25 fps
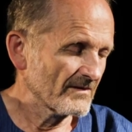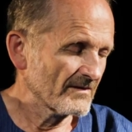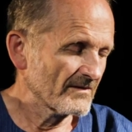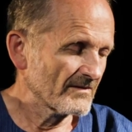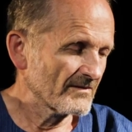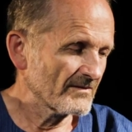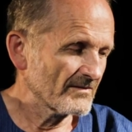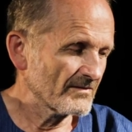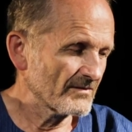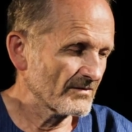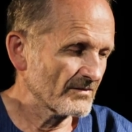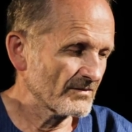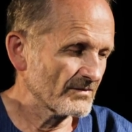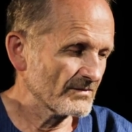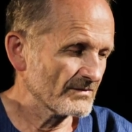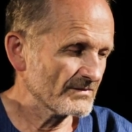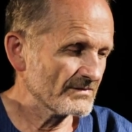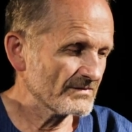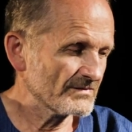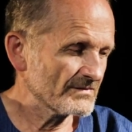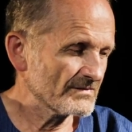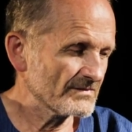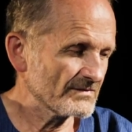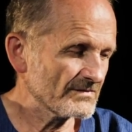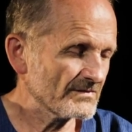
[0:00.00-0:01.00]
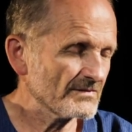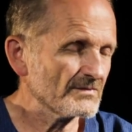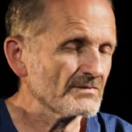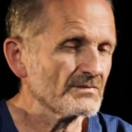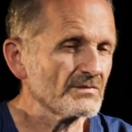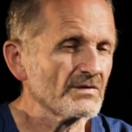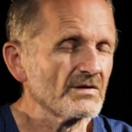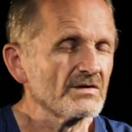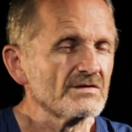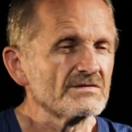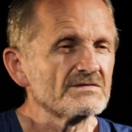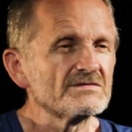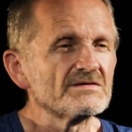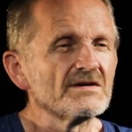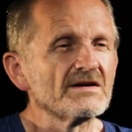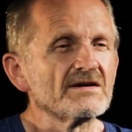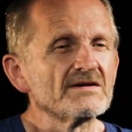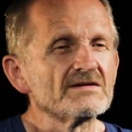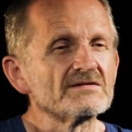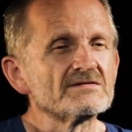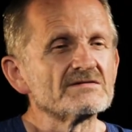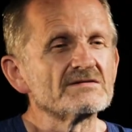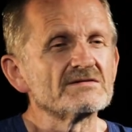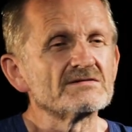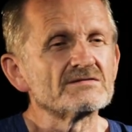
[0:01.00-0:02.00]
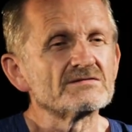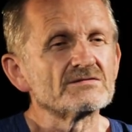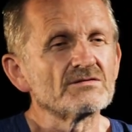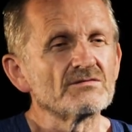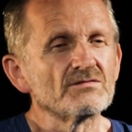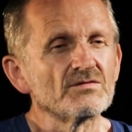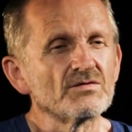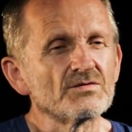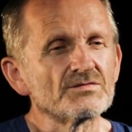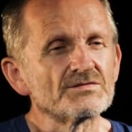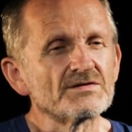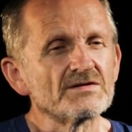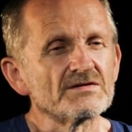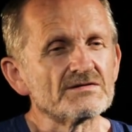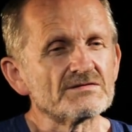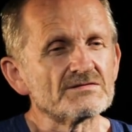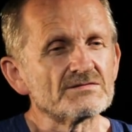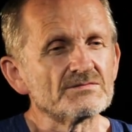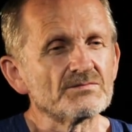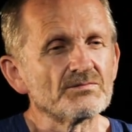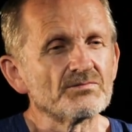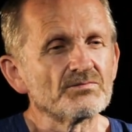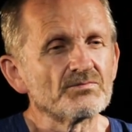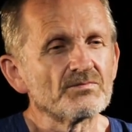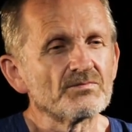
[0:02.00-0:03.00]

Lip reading: those worst cases of autism.